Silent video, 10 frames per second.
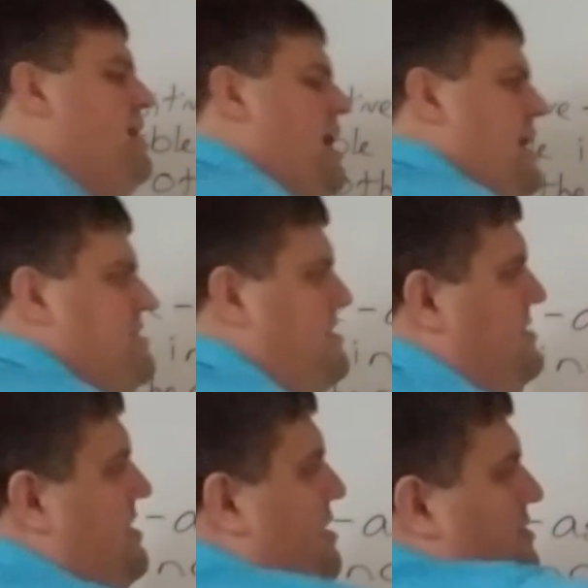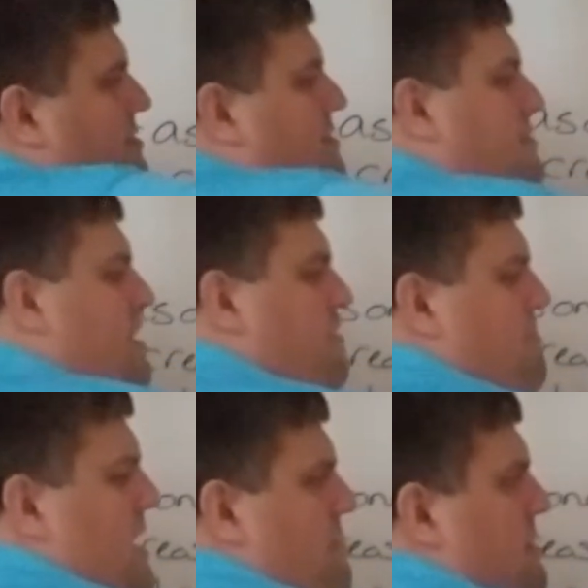I guess that would they would
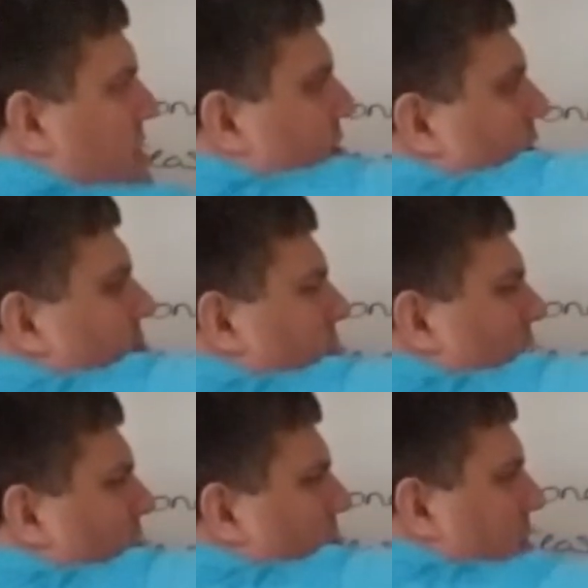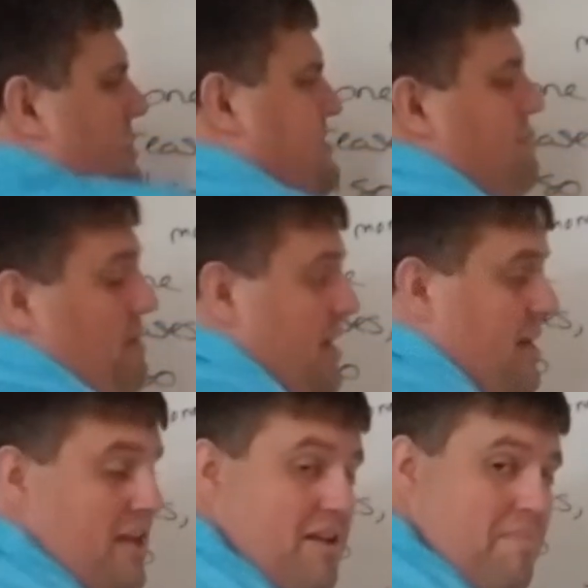be up here probably because they're probably
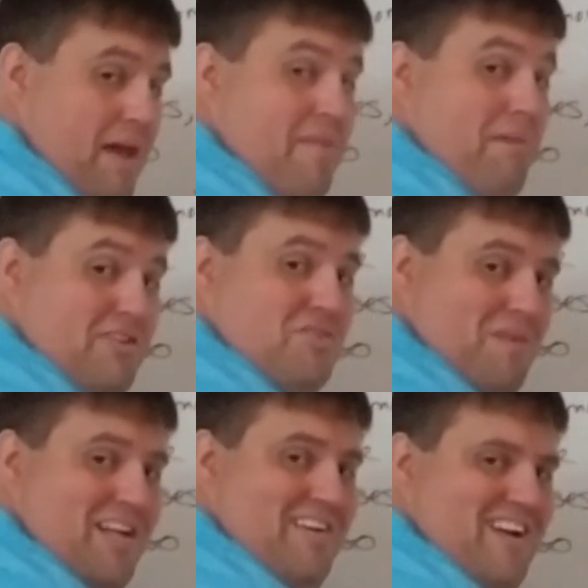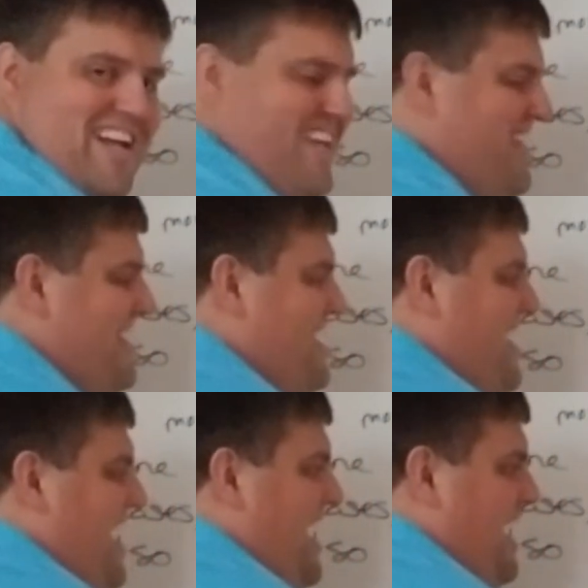going to get paid a bunch of money, right?
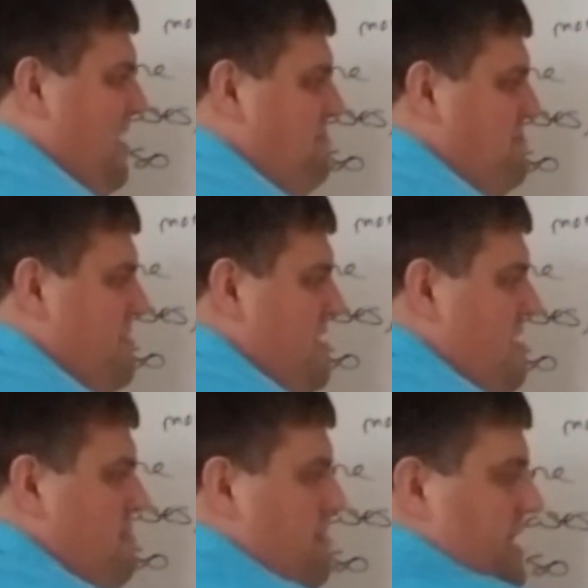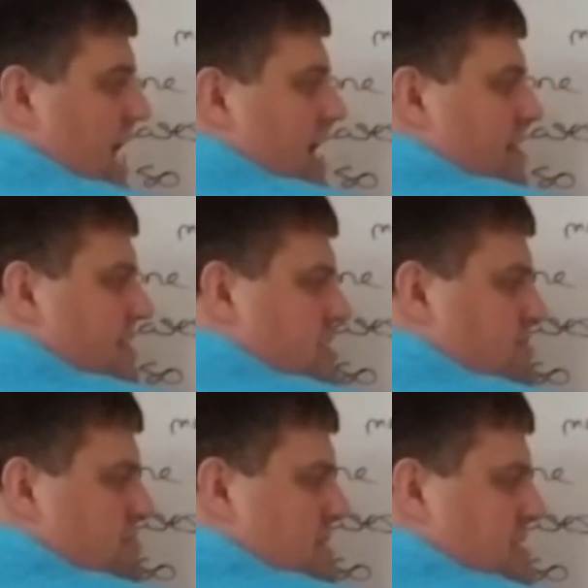Um, but yeah, this
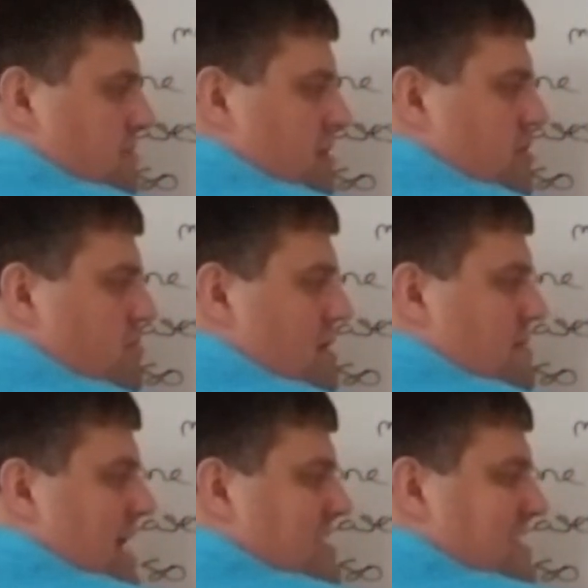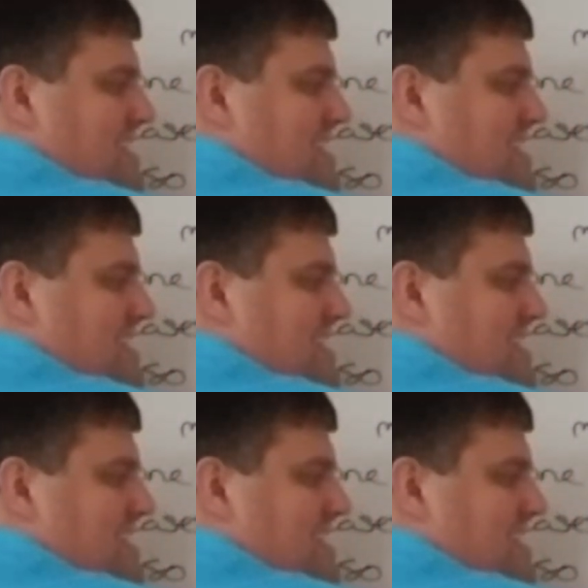would be someone who maybe has a